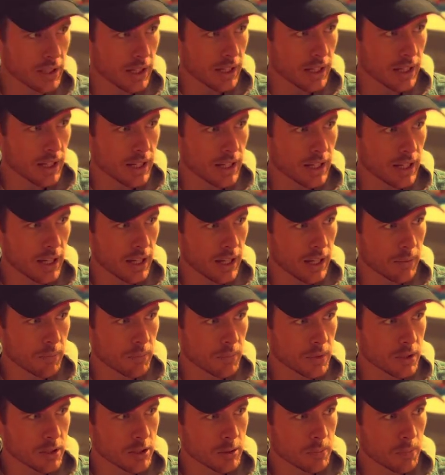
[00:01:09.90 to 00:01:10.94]
a
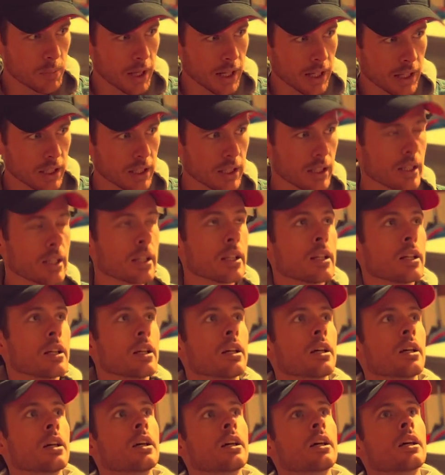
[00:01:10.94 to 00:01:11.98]
spec
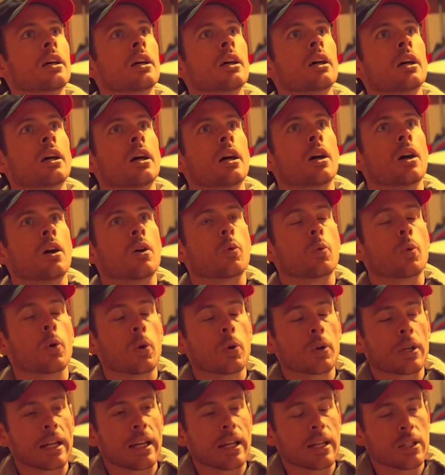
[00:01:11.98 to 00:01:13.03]

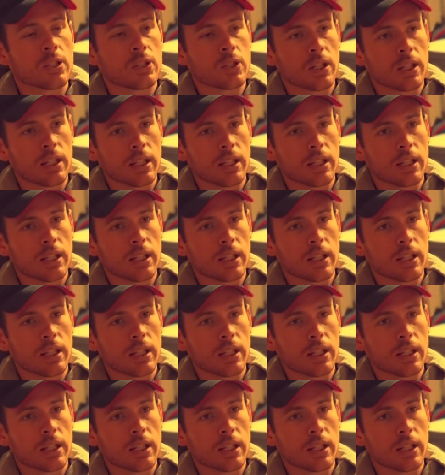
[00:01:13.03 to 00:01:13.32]
roll cage in